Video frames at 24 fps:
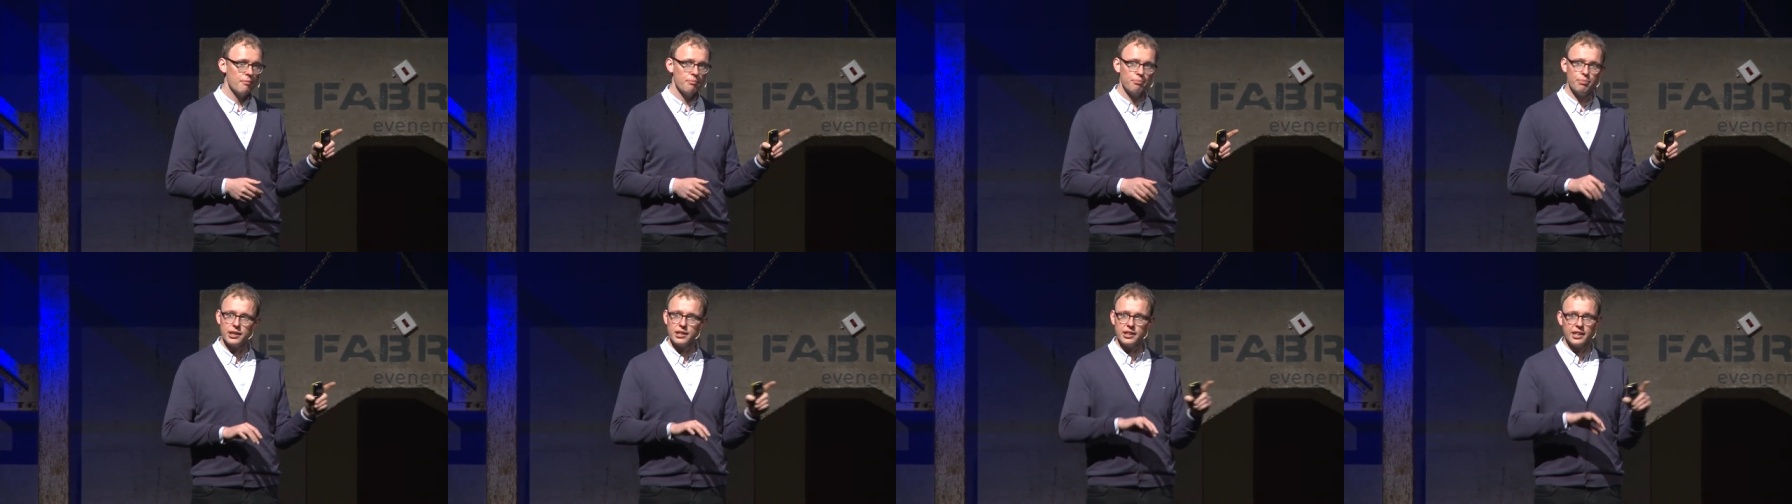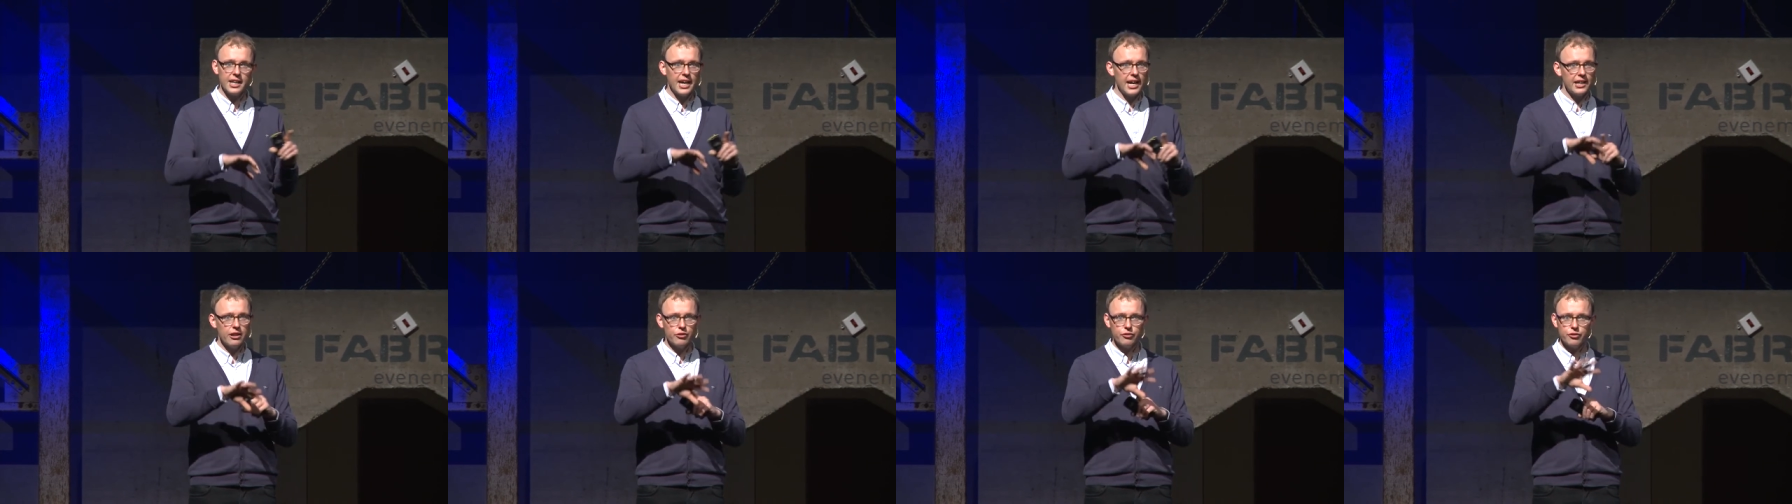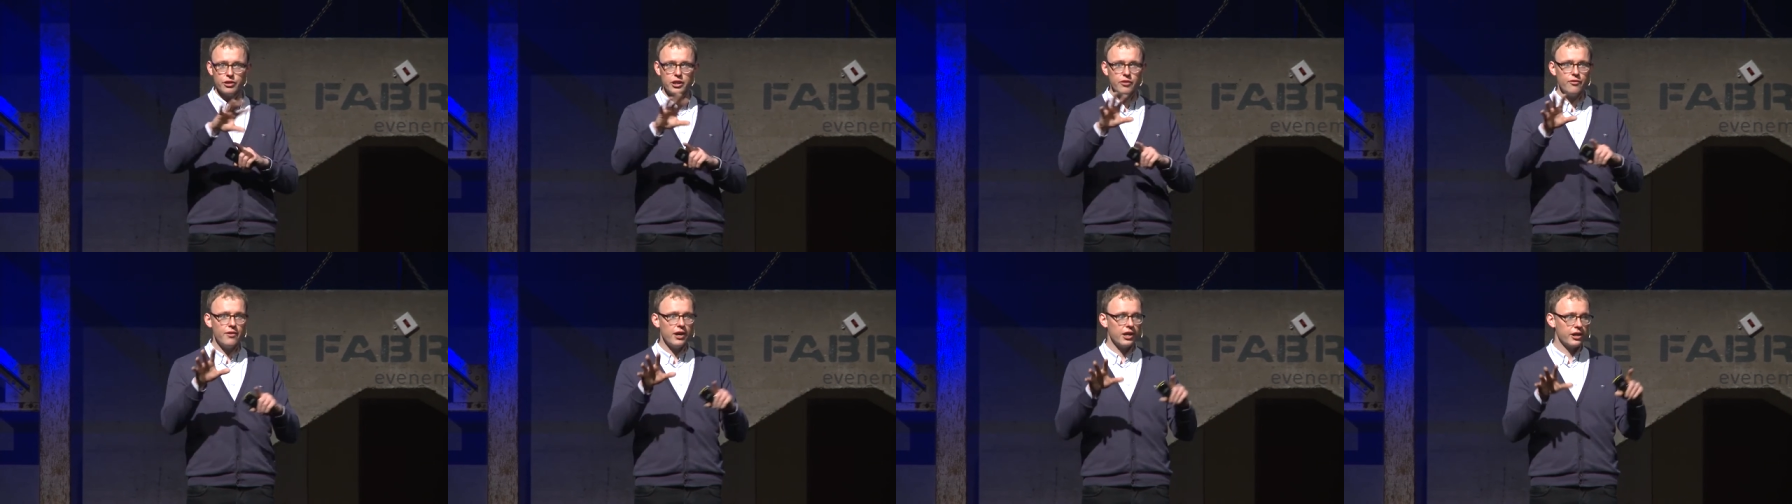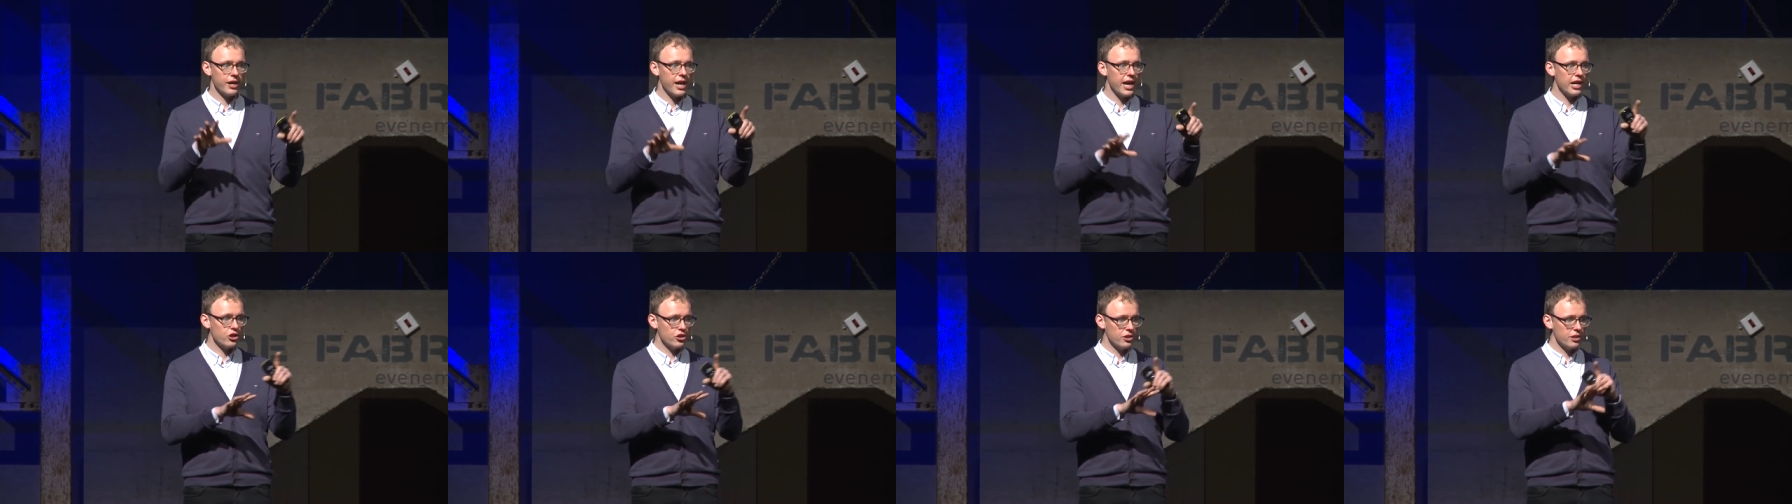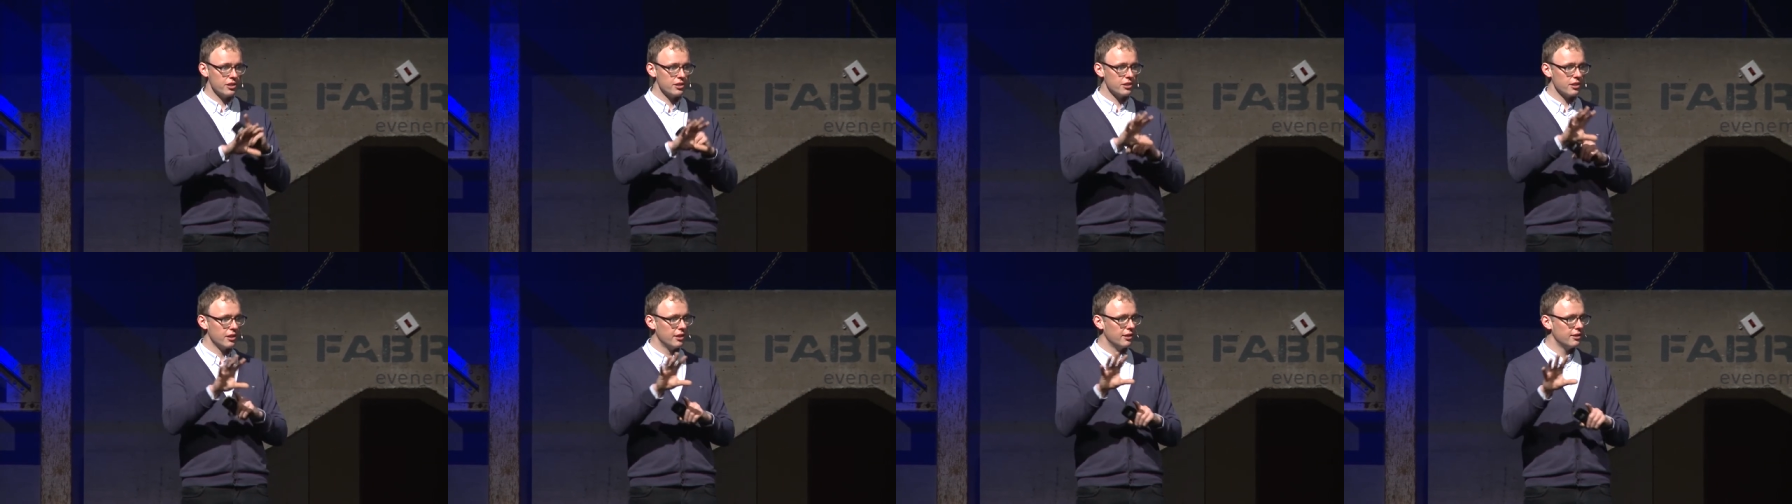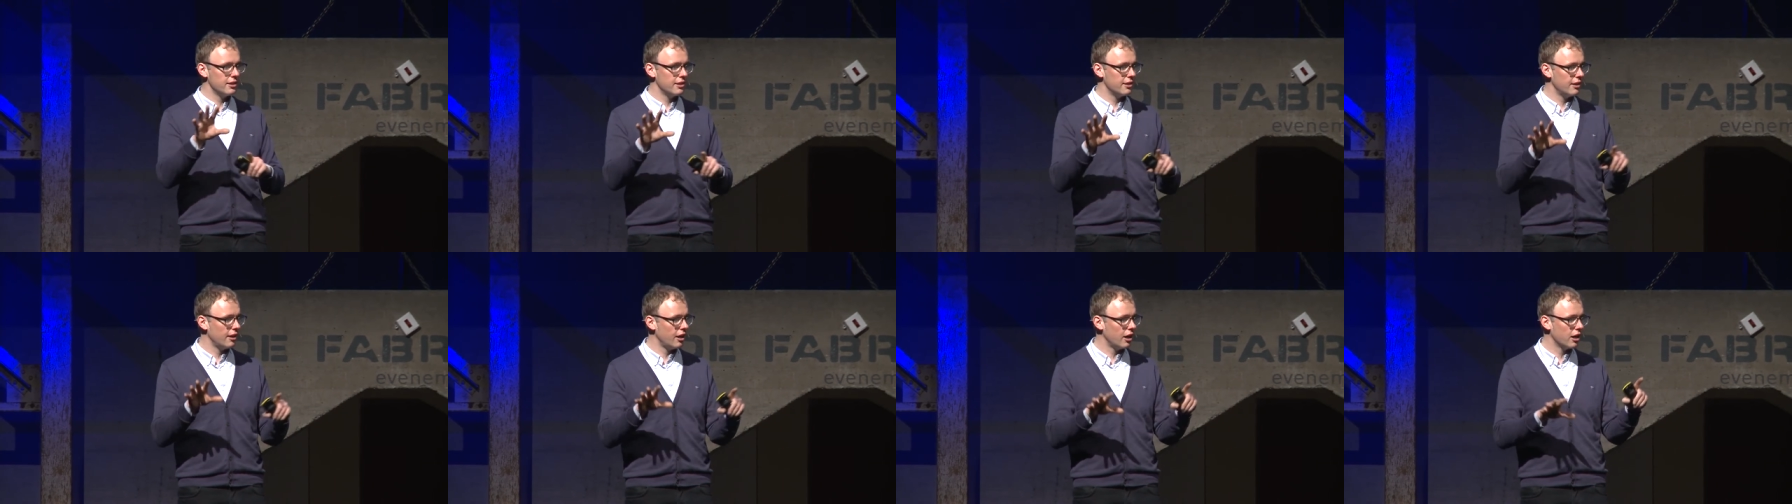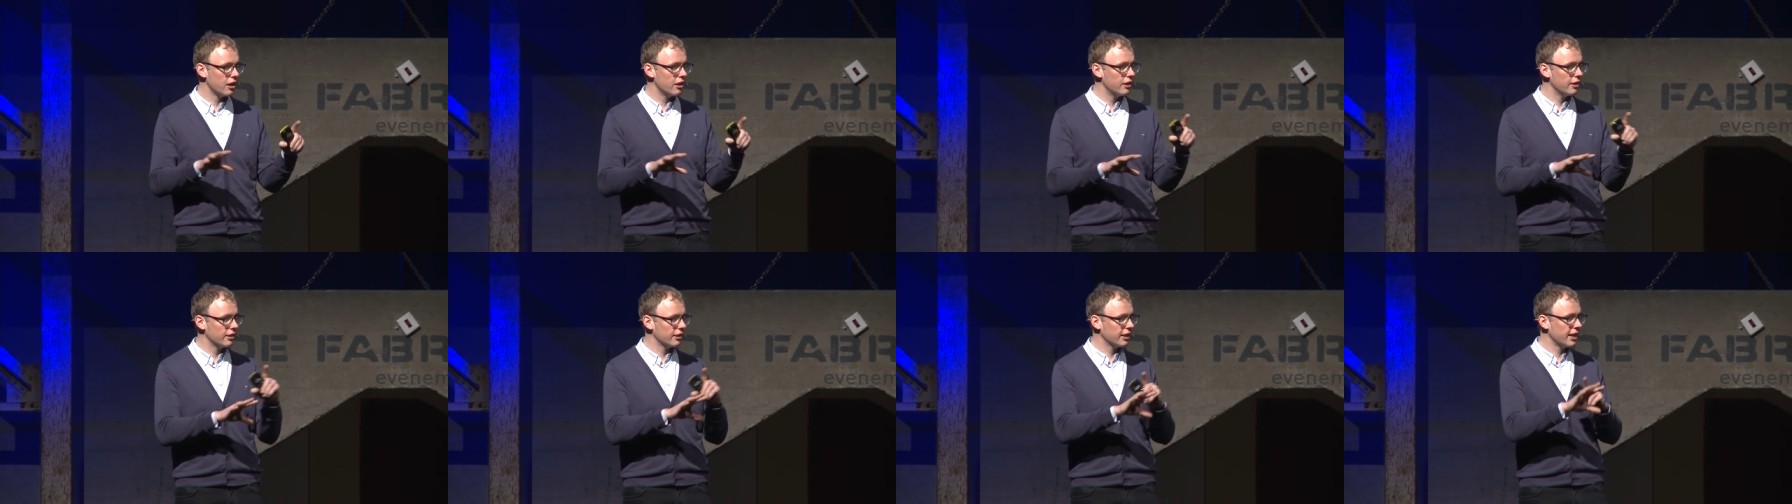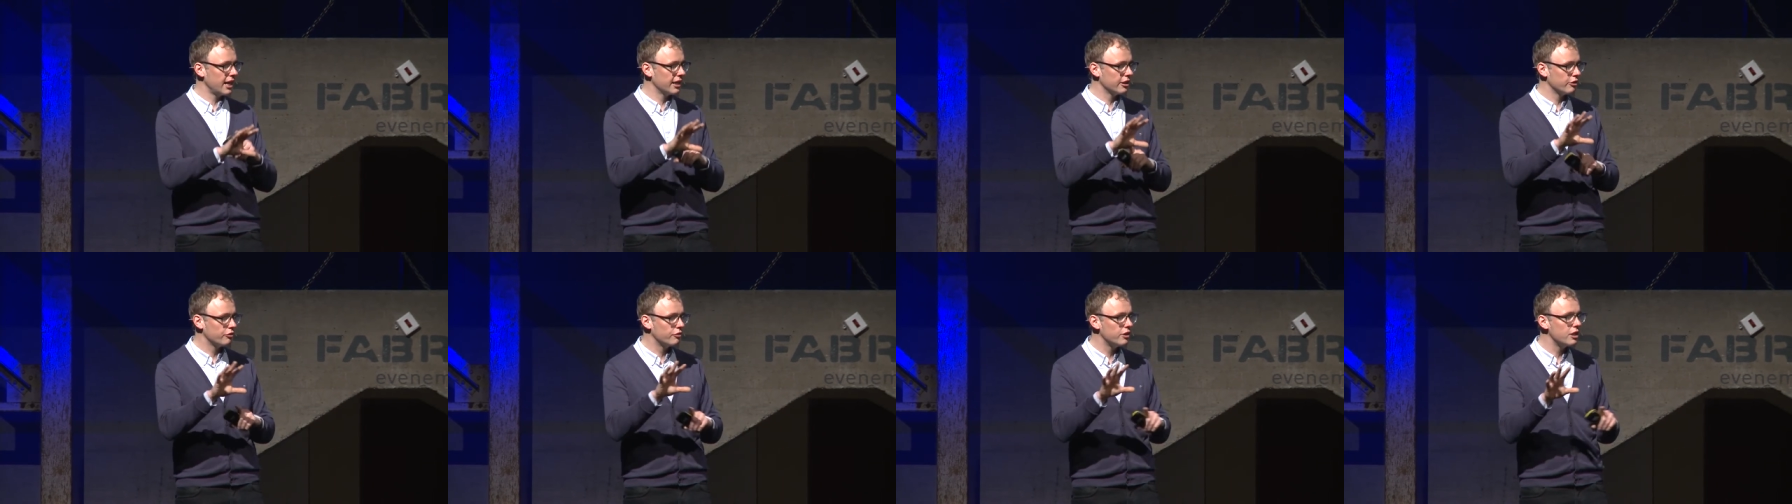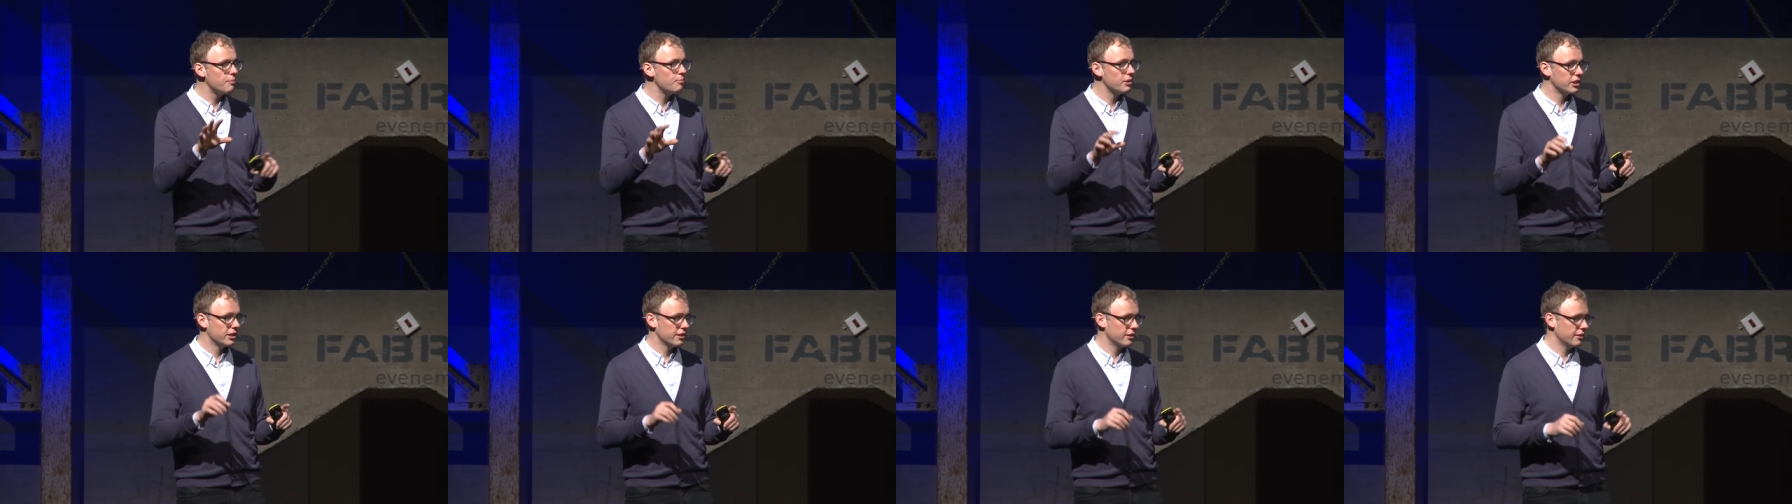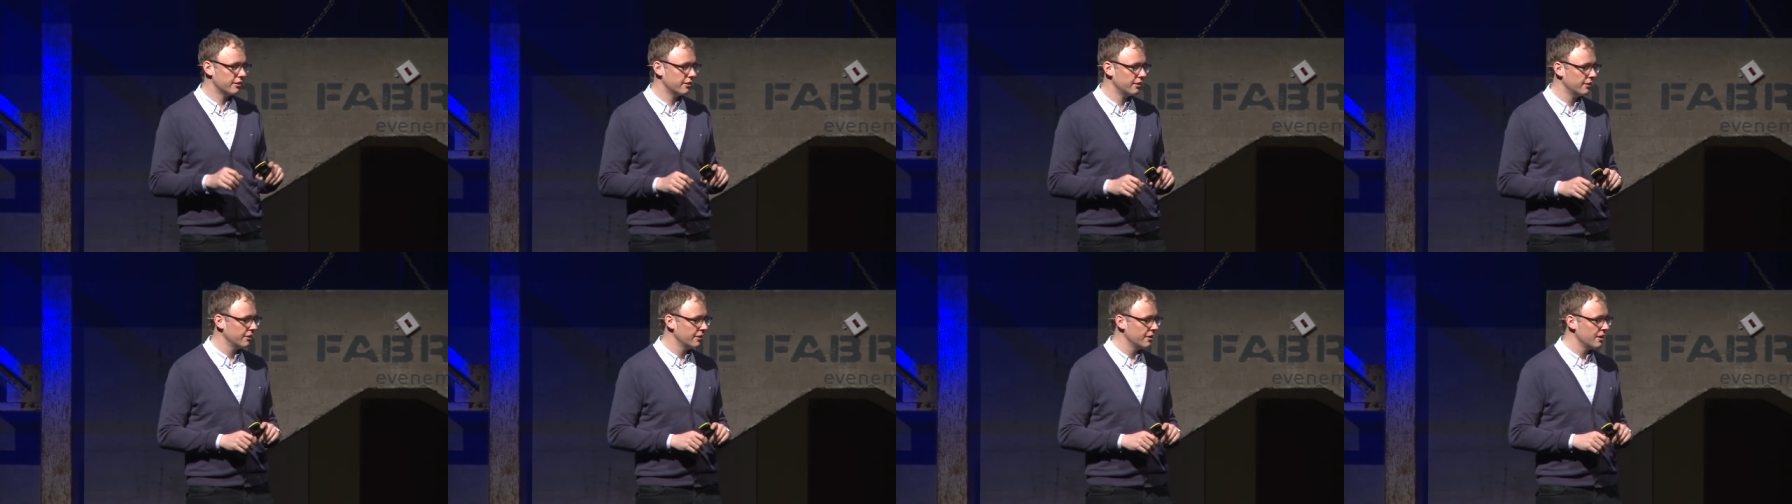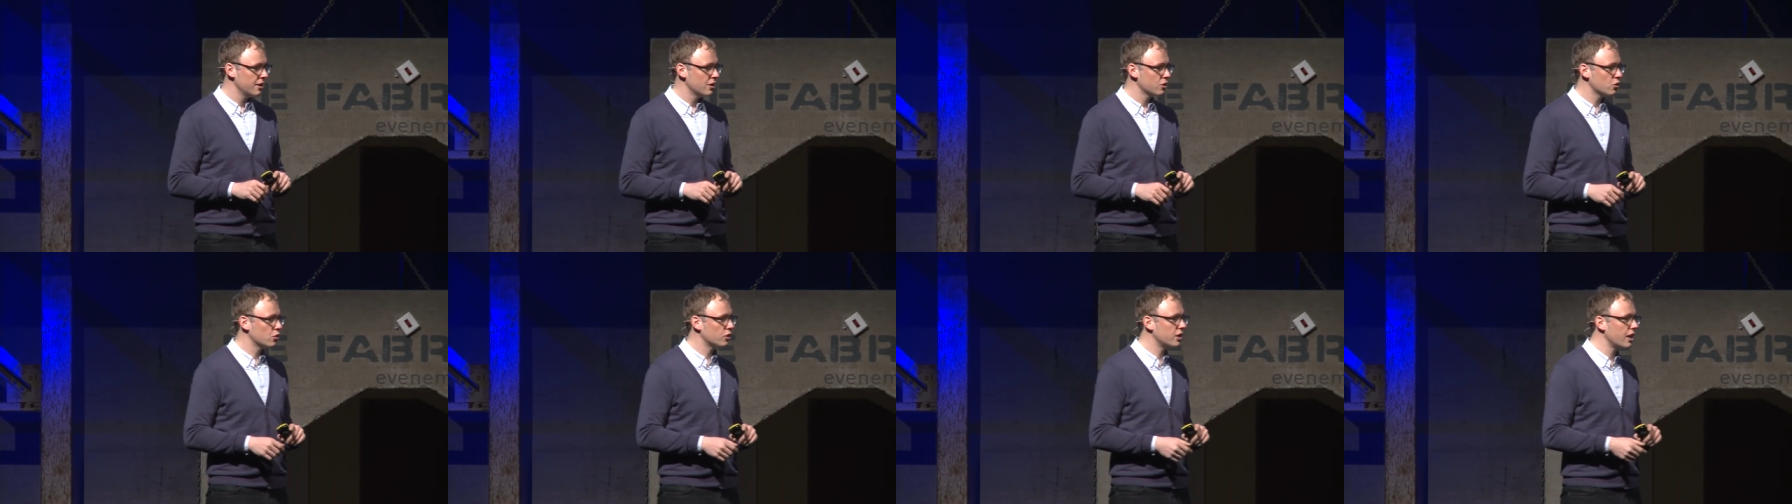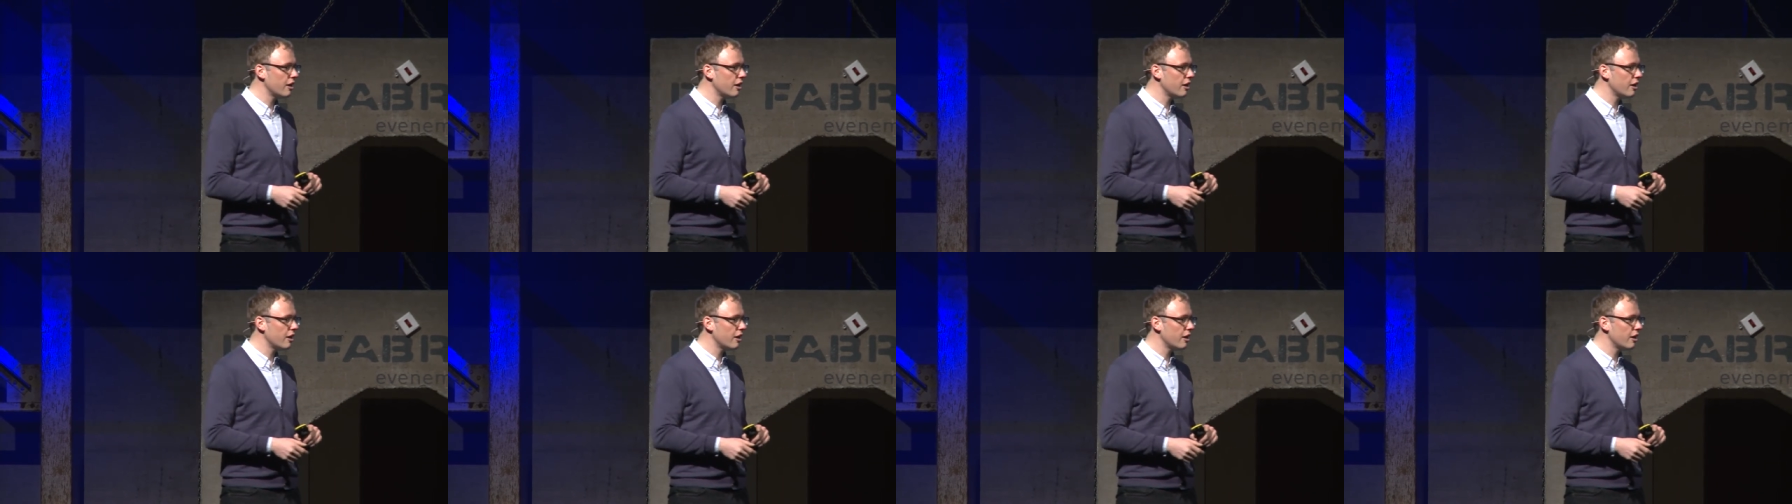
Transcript: but the kind of the variations are kind of limited. So